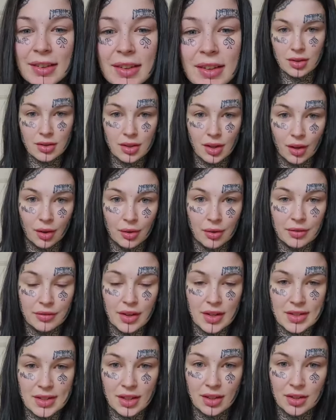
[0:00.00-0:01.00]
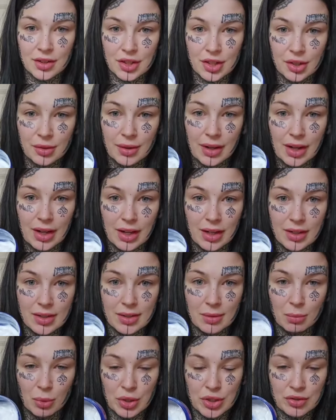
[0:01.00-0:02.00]
So first thing I do is
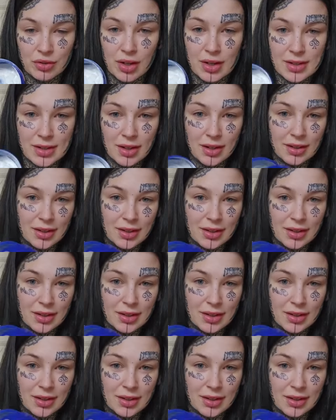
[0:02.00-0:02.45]
moisturiser.